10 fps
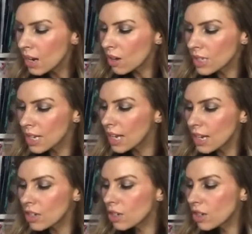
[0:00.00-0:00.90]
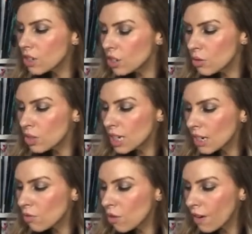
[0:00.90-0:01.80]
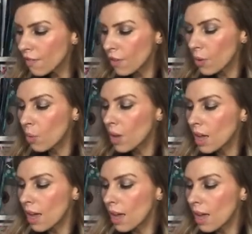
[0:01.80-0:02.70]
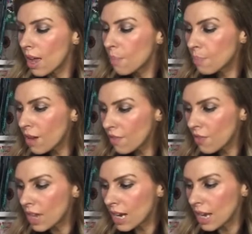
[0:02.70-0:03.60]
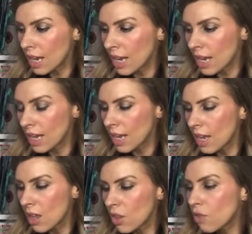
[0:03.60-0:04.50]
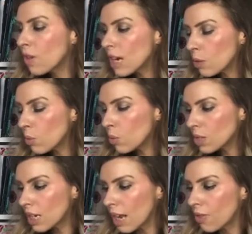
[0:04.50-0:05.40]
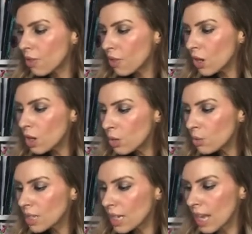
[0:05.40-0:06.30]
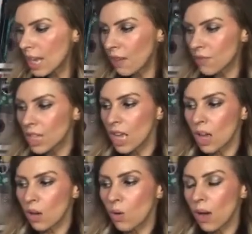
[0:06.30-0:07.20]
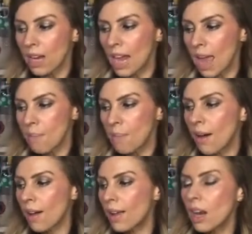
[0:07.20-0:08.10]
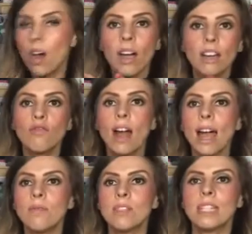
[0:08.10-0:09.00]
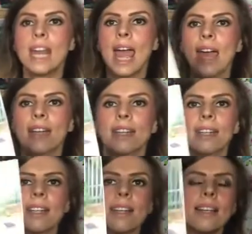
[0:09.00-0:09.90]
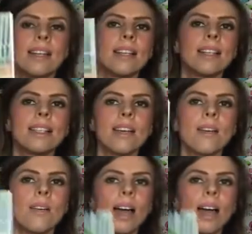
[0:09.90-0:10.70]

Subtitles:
two tier ruffle above the knee, 3/4 length loose sleeves, quite an empire line round neck. So